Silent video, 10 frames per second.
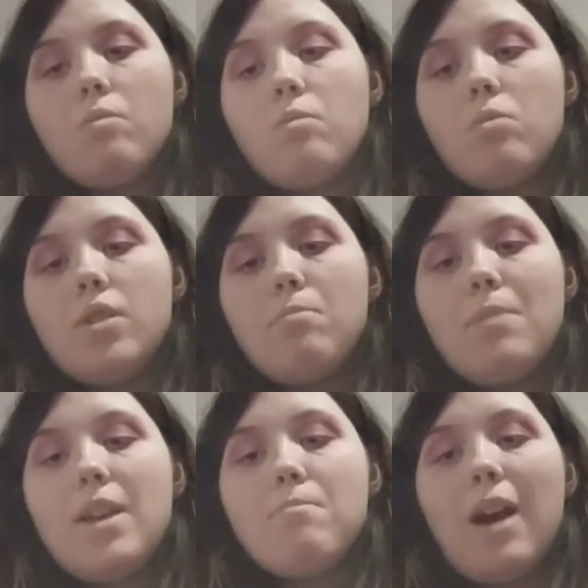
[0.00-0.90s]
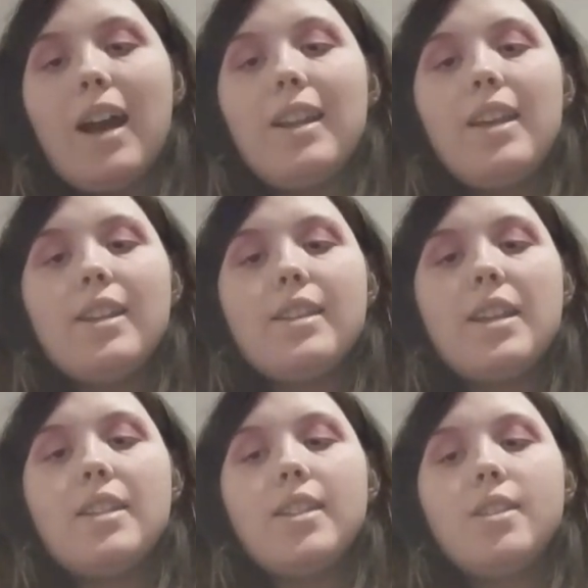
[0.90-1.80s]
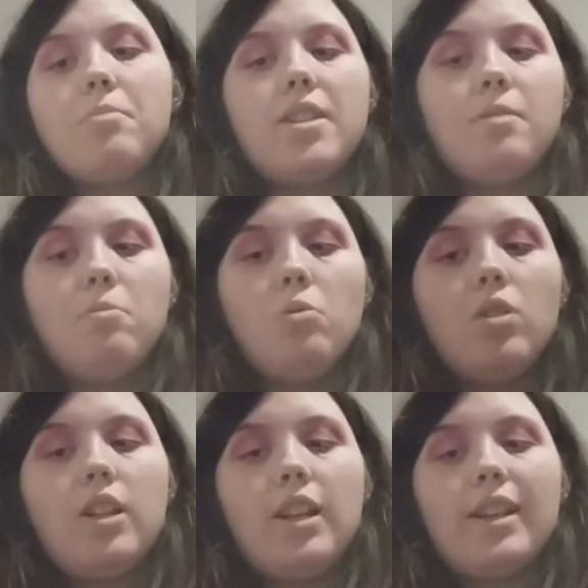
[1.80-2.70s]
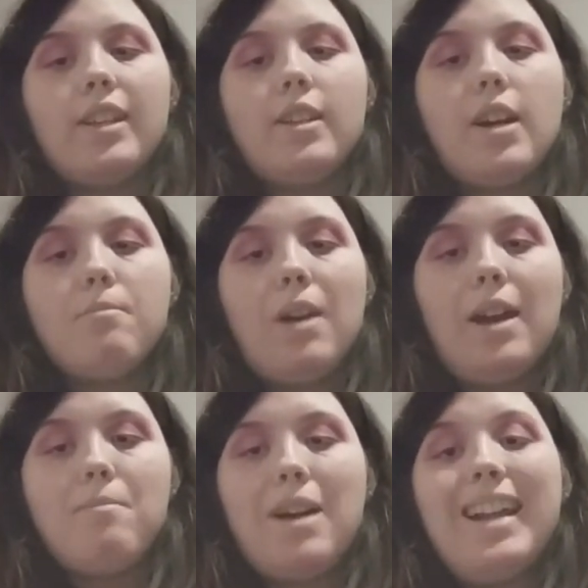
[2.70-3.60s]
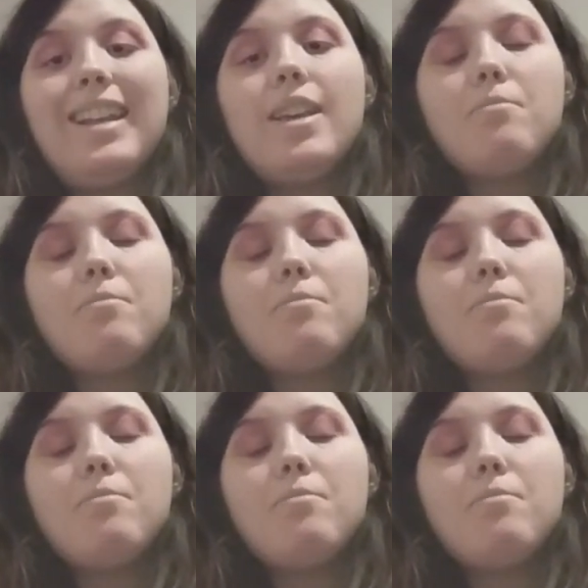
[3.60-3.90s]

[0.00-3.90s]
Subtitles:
It was a big palette, needed to be smaller, like a £9 palette,